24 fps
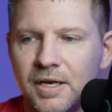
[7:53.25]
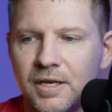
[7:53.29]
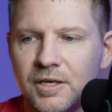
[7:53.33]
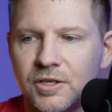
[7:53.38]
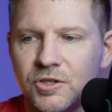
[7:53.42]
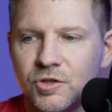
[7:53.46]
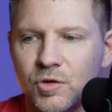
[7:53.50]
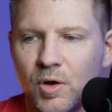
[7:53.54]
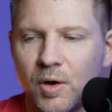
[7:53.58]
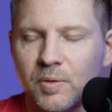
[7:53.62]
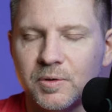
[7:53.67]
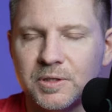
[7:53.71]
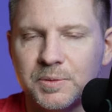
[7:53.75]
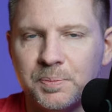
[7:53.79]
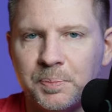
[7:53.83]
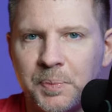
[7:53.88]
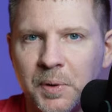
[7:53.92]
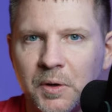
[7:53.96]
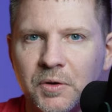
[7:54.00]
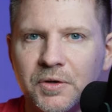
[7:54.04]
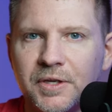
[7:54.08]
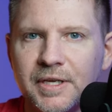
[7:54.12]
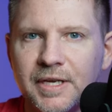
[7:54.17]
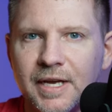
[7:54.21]
So I was
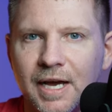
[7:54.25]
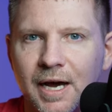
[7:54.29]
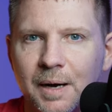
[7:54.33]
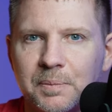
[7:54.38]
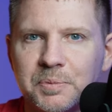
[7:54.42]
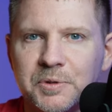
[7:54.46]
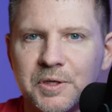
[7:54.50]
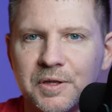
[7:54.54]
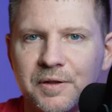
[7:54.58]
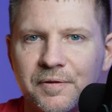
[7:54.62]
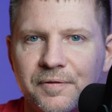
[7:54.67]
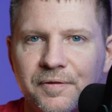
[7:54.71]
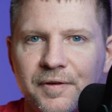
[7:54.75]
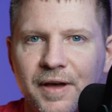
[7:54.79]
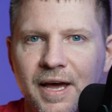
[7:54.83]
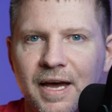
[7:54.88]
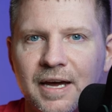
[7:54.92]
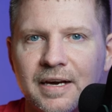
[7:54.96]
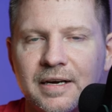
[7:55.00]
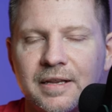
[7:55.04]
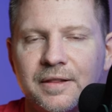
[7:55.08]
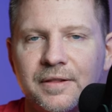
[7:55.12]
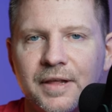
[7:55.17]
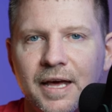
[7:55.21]
building up to the
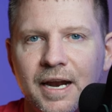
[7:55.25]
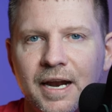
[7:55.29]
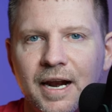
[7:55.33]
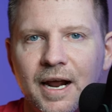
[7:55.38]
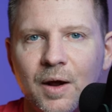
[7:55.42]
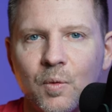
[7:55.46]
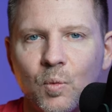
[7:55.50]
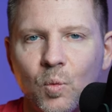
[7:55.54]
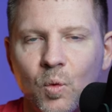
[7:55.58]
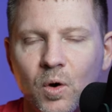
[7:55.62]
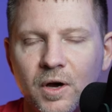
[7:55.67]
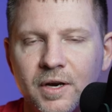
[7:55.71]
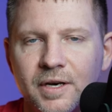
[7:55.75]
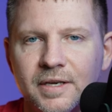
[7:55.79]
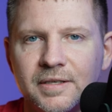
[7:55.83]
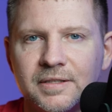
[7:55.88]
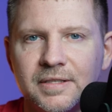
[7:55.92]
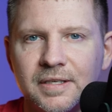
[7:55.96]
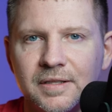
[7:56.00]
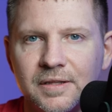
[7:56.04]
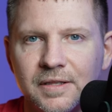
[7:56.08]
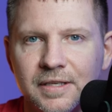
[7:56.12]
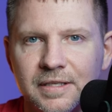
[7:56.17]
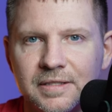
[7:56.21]
fact that I wanted
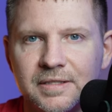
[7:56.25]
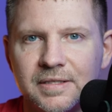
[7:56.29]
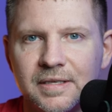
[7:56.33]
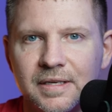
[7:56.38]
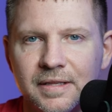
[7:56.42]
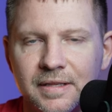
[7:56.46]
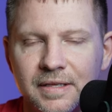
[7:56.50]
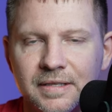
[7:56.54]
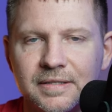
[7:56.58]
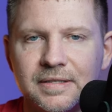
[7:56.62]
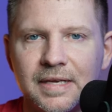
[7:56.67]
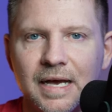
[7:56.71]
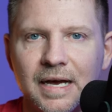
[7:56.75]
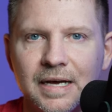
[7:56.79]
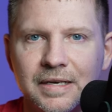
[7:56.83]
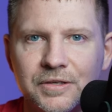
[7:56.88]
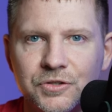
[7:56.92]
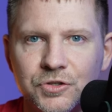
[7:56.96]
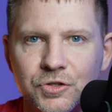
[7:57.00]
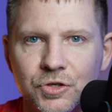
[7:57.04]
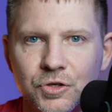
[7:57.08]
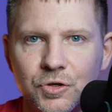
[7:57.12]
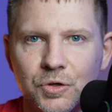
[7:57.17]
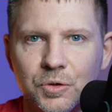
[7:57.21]
to listen to this on
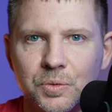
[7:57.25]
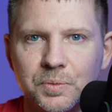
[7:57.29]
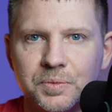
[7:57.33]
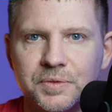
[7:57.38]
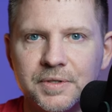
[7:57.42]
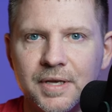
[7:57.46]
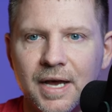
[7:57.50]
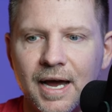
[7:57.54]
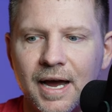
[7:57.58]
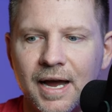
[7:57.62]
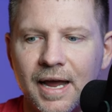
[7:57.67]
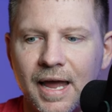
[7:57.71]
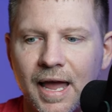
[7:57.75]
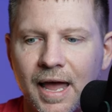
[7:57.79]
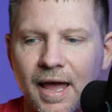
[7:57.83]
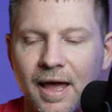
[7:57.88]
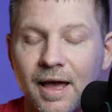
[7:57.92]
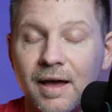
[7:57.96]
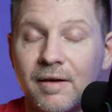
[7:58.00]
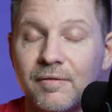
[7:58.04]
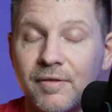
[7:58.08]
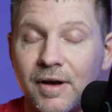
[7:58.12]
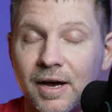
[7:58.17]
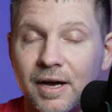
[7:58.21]
tubes. I
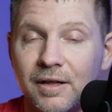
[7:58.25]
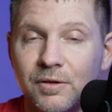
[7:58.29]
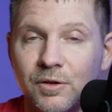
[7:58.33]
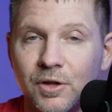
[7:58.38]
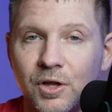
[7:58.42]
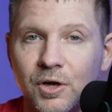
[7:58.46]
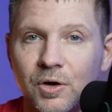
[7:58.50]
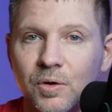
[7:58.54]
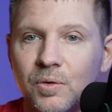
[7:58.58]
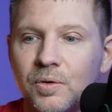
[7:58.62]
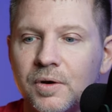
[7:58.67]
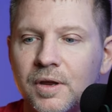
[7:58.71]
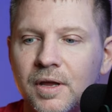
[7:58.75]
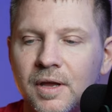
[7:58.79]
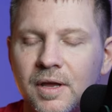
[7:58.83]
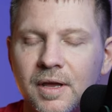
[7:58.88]
have on loan